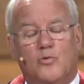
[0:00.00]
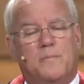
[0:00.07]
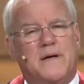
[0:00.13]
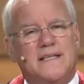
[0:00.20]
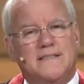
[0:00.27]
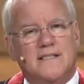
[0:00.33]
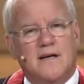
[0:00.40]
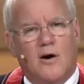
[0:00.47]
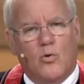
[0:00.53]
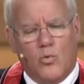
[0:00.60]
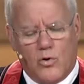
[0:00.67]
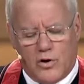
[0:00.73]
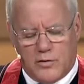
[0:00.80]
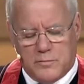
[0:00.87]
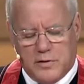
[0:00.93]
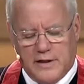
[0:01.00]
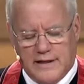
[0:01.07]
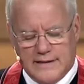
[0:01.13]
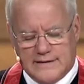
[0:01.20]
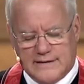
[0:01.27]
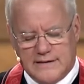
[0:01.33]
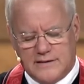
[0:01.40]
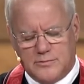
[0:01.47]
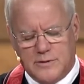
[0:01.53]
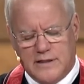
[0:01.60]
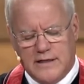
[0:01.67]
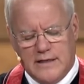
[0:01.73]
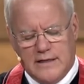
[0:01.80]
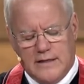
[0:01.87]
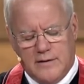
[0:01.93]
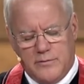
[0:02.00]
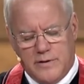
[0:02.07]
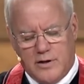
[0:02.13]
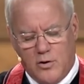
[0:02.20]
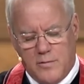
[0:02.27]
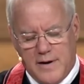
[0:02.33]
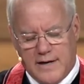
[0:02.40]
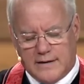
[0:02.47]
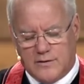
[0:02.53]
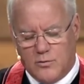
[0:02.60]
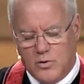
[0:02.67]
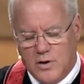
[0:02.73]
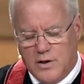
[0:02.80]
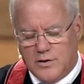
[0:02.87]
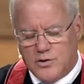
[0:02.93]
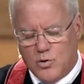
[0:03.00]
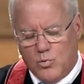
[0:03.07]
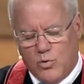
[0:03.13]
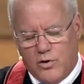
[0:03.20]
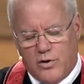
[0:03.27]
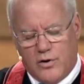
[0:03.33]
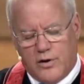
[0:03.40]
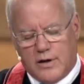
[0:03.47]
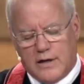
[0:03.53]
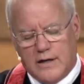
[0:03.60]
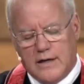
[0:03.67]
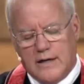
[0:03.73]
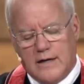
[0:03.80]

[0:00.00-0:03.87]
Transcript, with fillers: peace in our workplace as we, we go back to, to work.